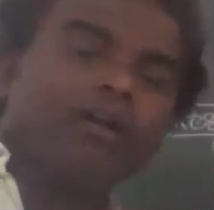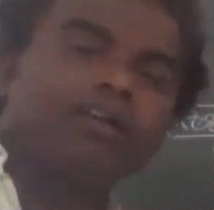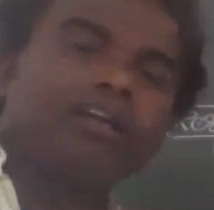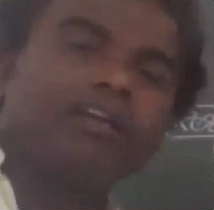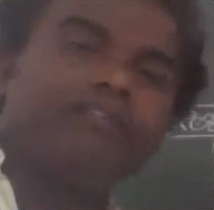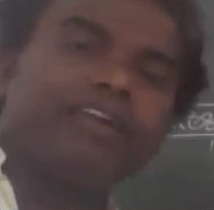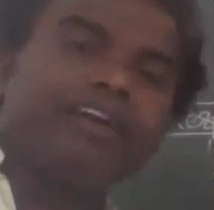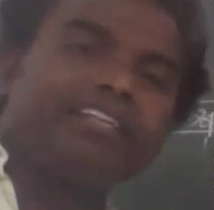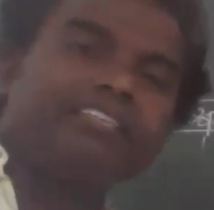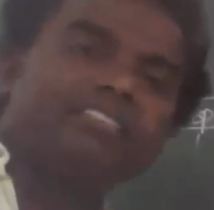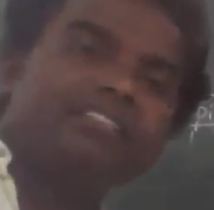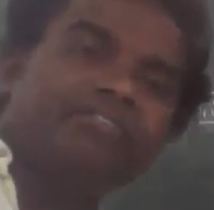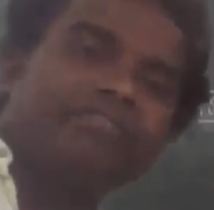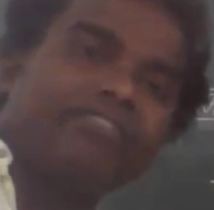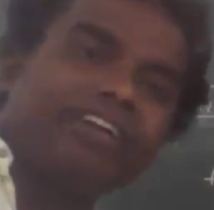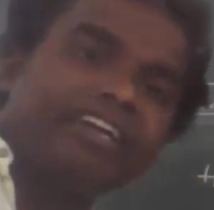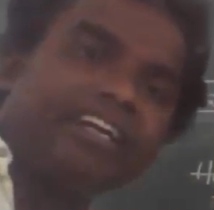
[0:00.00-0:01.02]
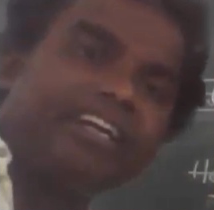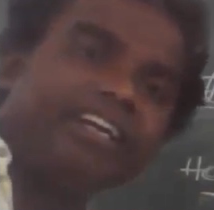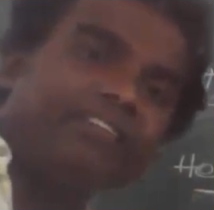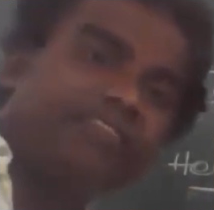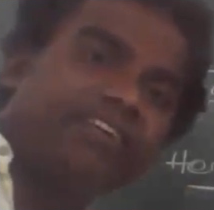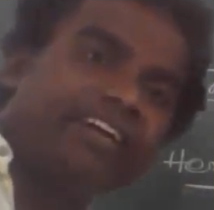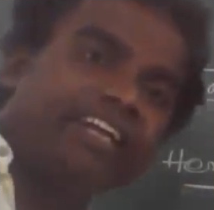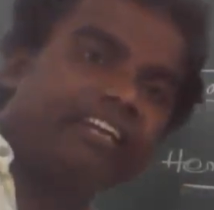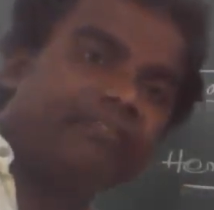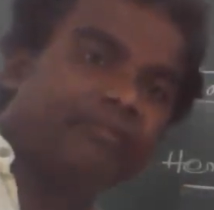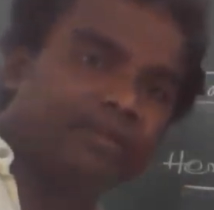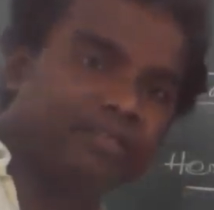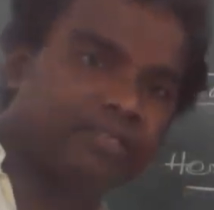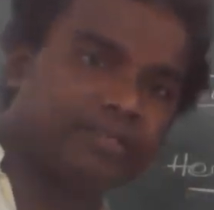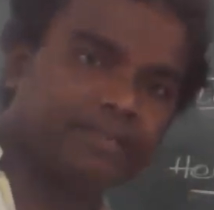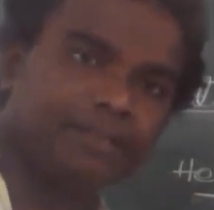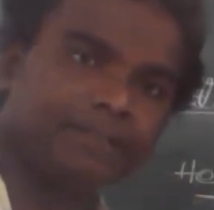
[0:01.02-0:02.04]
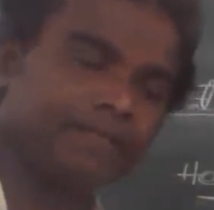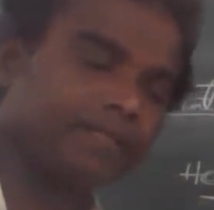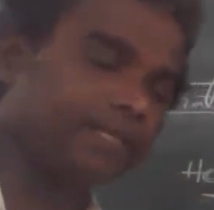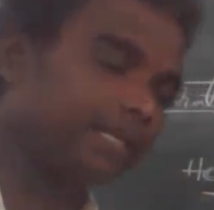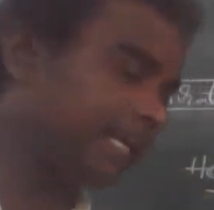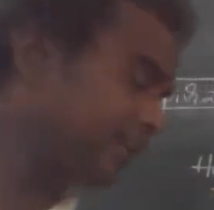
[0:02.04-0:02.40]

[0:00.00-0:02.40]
weight is different in different animals, right?